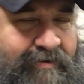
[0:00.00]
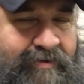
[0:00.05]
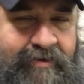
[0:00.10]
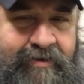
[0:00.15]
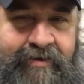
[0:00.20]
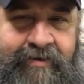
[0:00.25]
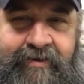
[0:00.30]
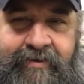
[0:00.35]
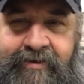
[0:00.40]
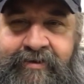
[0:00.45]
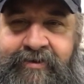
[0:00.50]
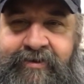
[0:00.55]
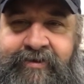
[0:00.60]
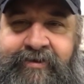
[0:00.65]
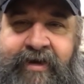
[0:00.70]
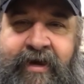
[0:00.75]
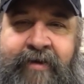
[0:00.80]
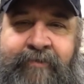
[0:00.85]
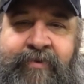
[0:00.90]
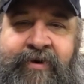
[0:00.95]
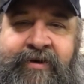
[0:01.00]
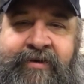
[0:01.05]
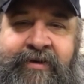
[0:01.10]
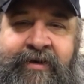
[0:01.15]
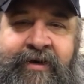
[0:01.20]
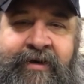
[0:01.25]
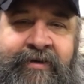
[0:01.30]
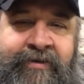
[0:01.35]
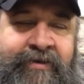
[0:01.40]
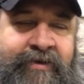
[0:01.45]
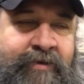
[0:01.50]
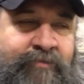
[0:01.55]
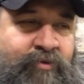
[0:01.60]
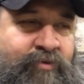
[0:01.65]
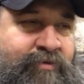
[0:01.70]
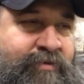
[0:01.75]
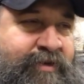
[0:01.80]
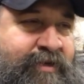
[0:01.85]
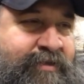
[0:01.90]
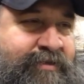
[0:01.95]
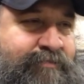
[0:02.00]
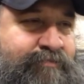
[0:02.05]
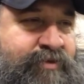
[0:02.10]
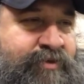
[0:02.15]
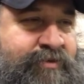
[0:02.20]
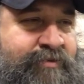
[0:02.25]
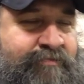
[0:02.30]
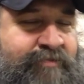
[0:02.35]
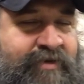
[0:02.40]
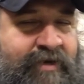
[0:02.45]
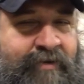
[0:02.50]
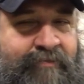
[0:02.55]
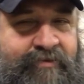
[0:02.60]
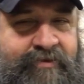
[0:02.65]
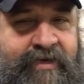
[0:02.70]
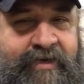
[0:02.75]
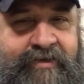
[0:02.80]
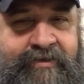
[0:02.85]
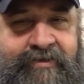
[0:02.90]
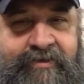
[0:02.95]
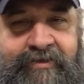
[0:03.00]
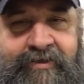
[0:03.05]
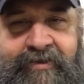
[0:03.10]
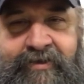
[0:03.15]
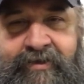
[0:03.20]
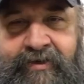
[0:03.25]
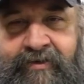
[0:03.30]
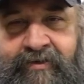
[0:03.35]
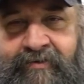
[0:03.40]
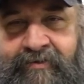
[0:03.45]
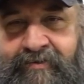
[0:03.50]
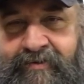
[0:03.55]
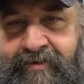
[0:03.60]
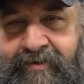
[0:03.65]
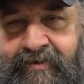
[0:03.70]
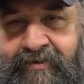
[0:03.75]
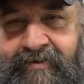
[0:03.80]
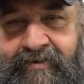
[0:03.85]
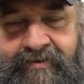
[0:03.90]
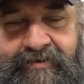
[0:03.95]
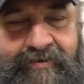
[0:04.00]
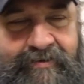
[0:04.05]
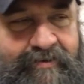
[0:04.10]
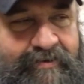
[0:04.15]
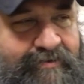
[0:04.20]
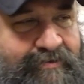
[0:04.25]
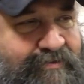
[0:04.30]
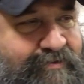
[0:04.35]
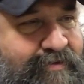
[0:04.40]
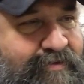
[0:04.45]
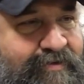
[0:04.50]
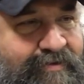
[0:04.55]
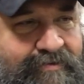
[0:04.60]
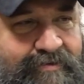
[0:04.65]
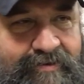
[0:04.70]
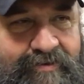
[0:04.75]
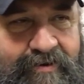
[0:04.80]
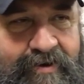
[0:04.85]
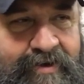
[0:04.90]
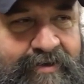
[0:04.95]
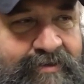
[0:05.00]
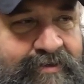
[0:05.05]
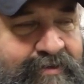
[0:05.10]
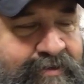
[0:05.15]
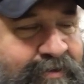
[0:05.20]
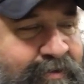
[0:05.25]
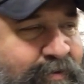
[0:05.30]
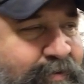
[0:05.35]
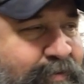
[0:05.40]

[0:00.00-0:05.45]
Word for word: and I can just hop online, couple clicks, boom, a couple days it's here. You know, it's it, it's crazy.